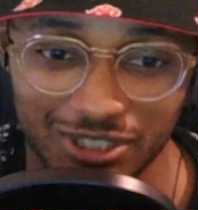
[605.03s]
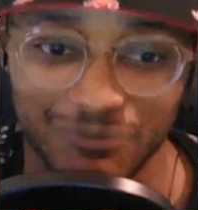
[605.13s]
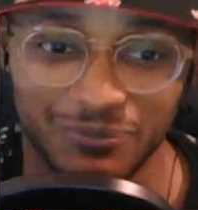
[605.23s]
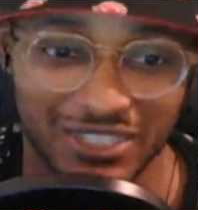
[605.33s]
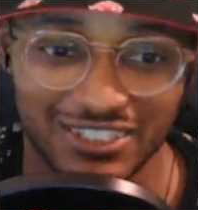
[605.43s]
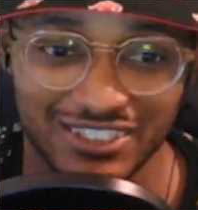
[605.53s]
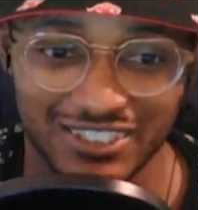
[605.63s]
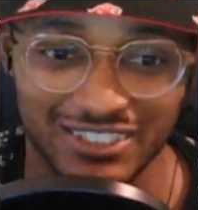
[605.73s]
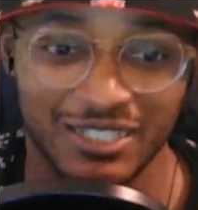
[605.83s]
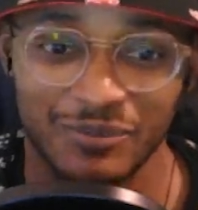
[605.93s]

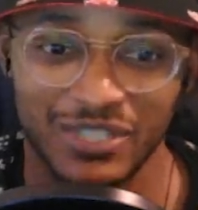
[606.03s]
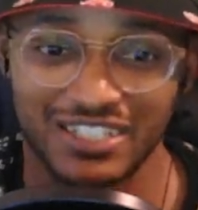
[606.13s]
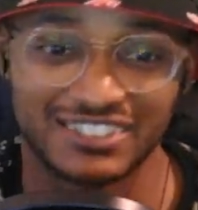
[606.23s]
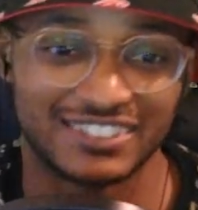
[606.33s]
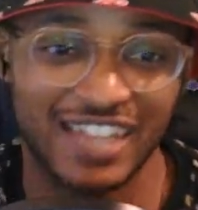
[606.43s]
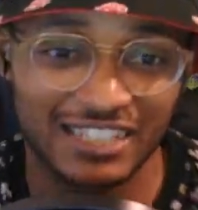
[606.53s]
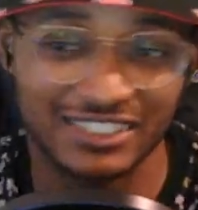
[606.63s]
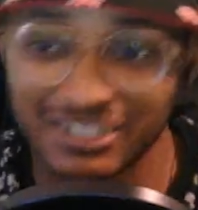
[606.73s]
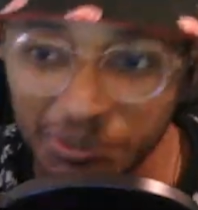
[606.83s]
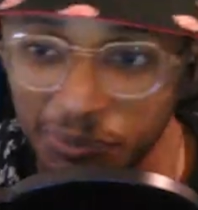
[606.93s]
ability, because that
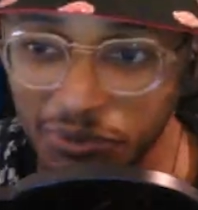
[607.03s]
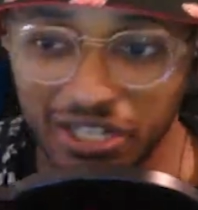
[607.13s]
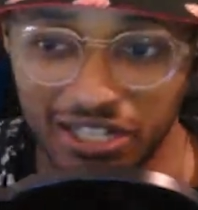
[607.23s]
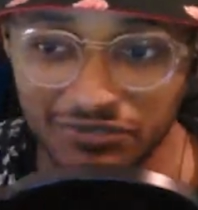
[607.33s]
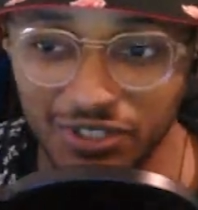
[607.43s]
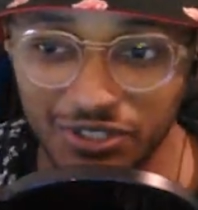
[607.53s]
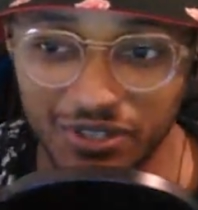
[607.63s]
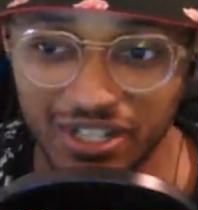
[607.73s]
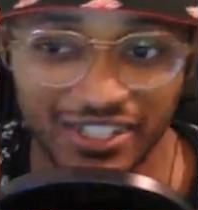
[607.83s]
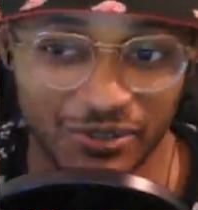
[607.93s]
didn't spawn out of
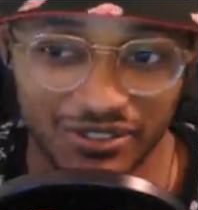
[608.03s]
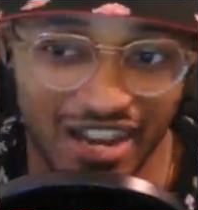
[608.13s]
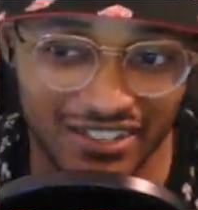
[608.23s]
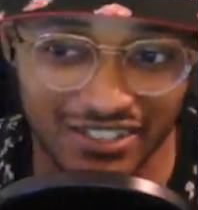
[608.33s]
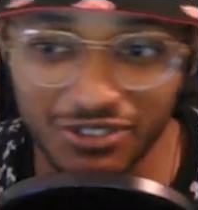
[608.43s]
nowhere. It was actually